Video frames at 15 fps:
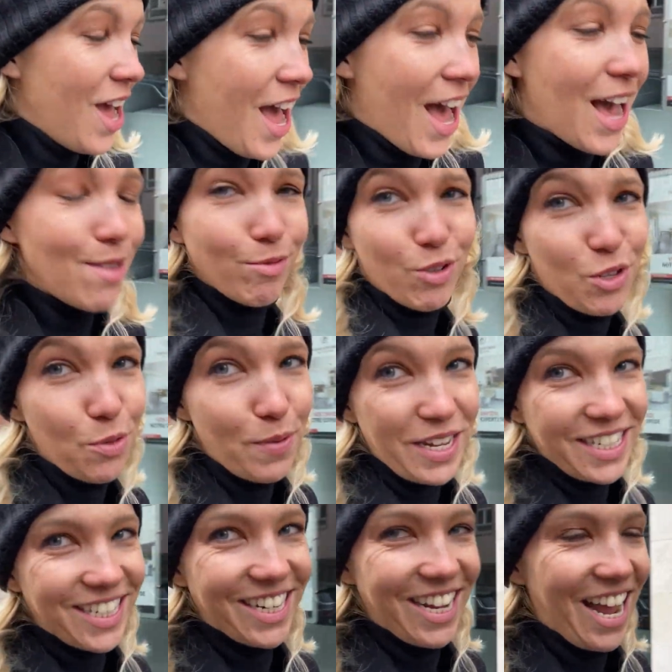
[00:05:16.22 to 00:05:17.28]
I'm doing the
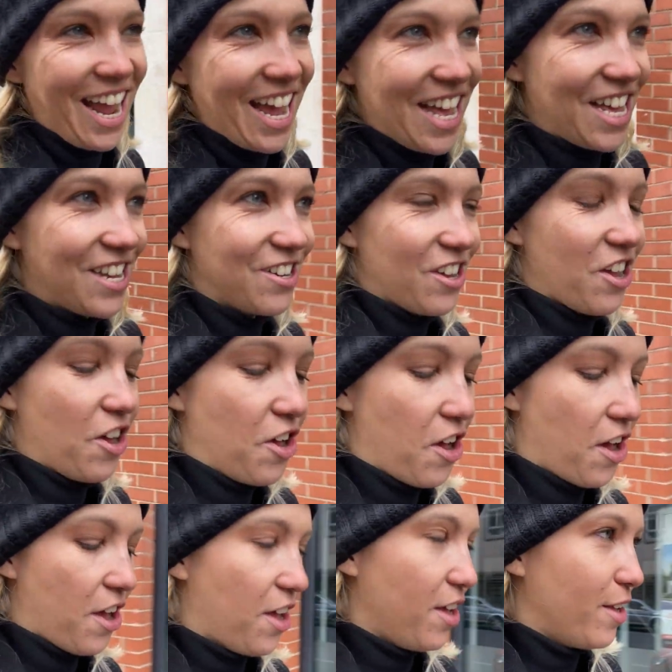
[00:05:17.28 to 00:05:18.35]
best I can.
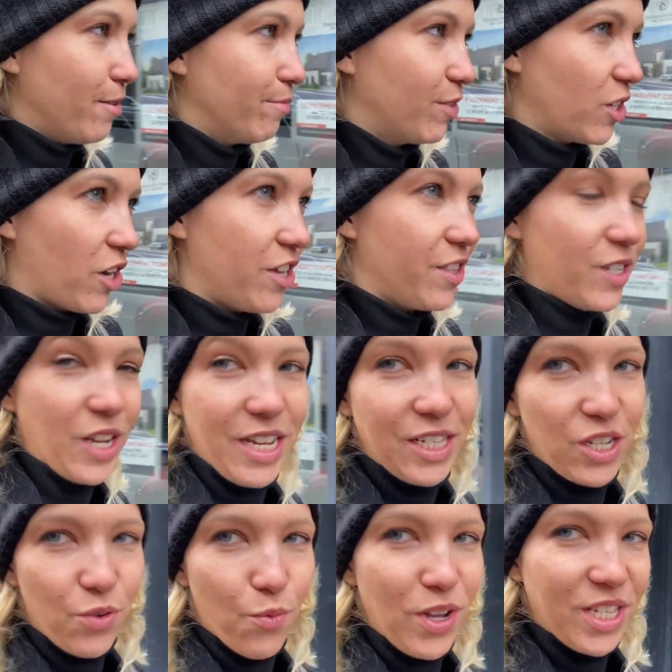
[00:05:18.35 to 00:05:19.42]
Um, sorry the
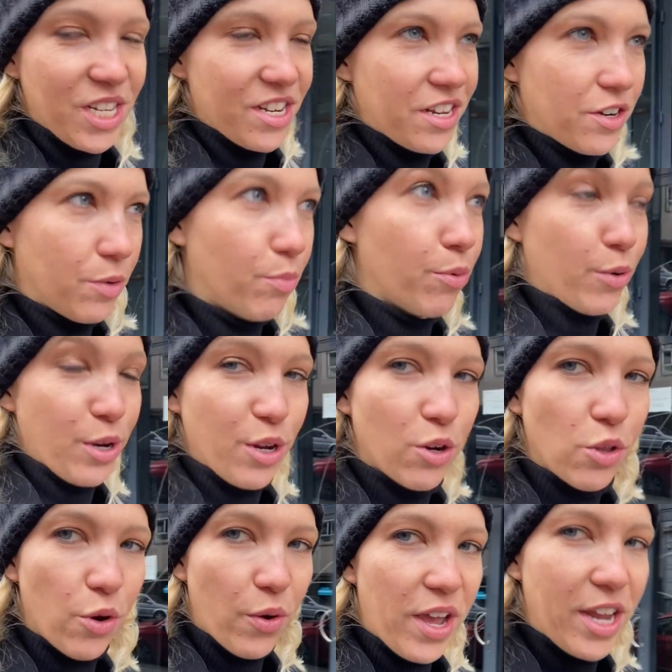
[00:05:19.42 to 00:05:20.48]
tasting wasn't in a prettier
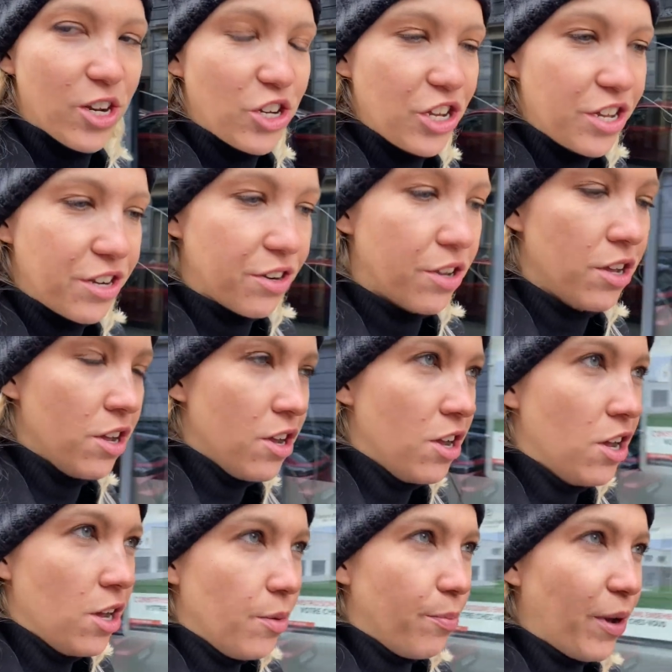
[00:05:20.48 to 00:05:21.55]
location,
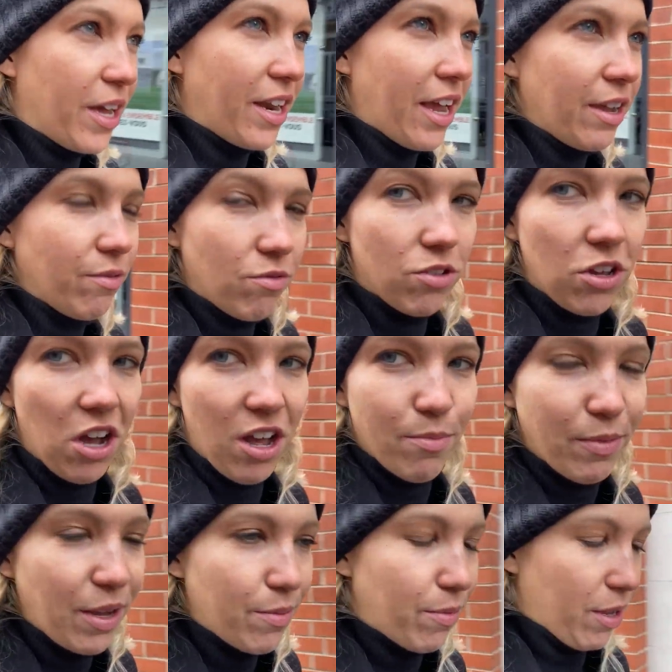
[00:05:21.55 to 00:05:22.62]
but I got
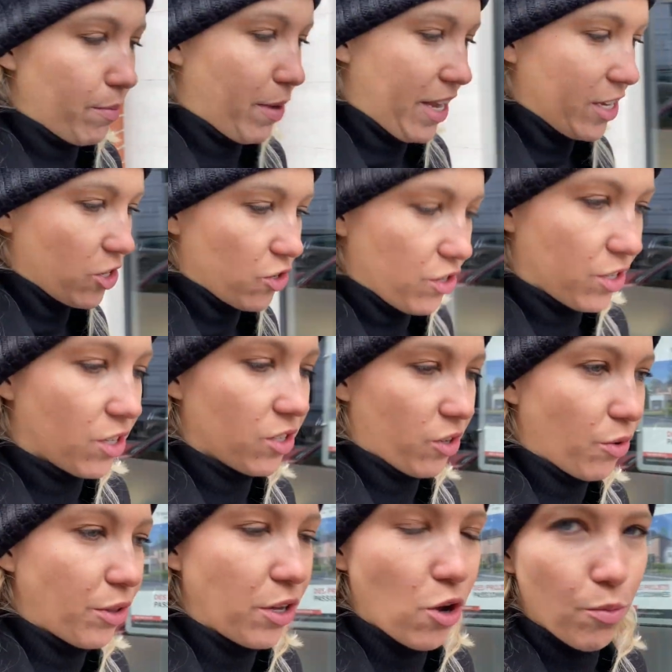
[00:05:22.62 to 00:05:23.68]
my big pastries because they're
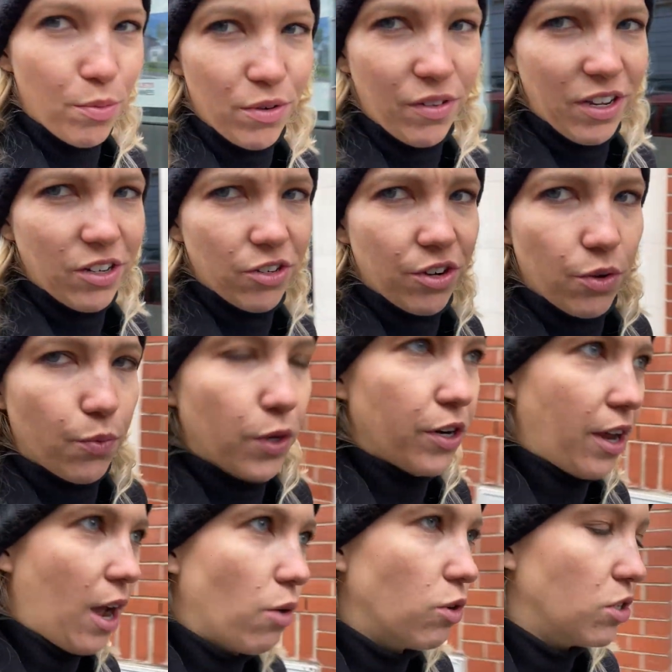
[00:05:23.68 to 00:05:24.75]
only open like during weird
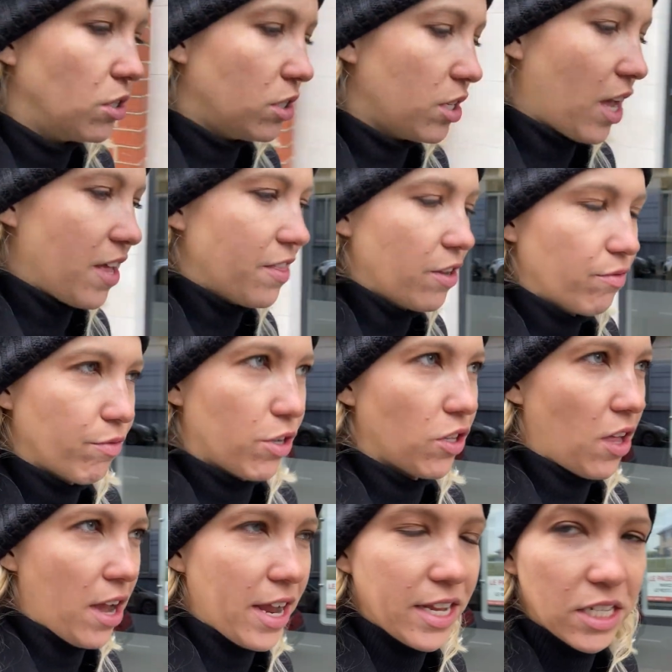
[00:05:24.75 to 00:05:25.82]
hours, and then
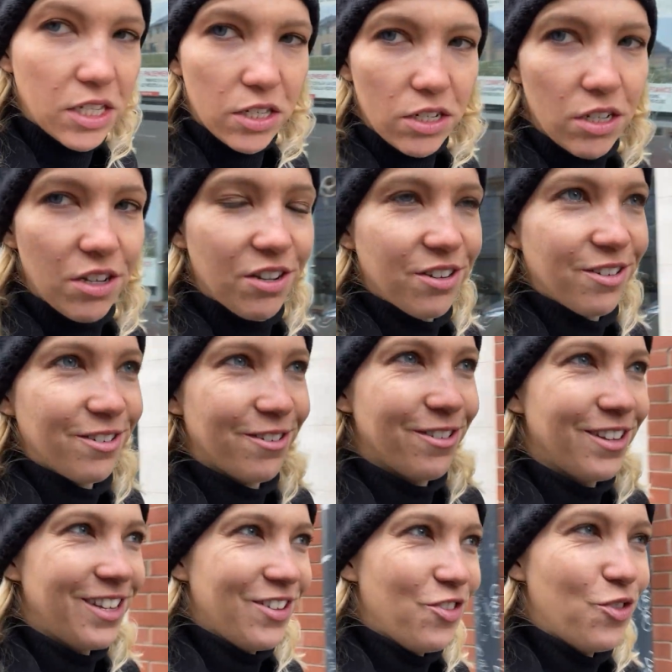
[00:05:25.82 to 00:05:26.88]
realized
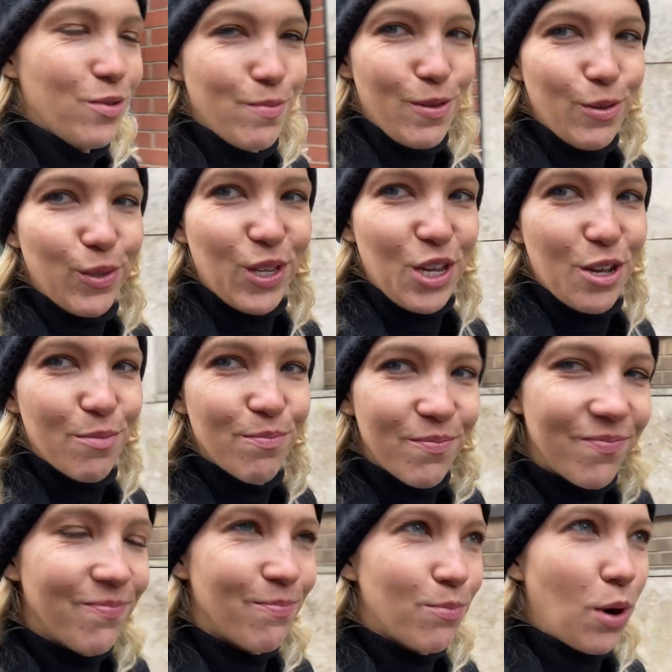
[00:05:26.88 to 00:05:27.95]
the museum
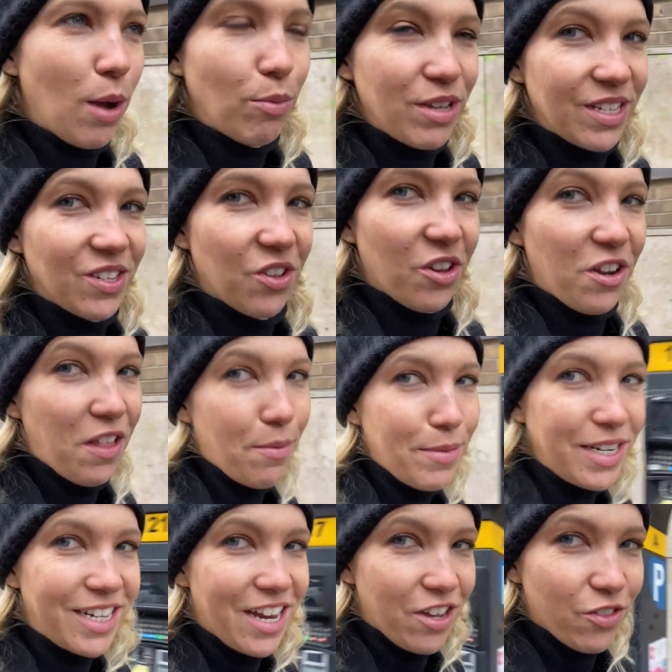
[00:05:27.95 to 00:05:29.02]
probably isn't gonna let me
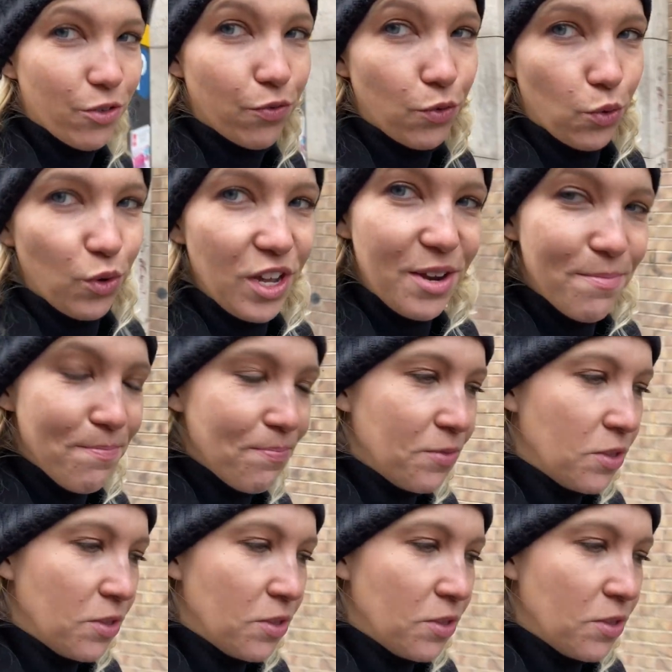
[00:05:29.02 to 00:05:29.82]
take the food in.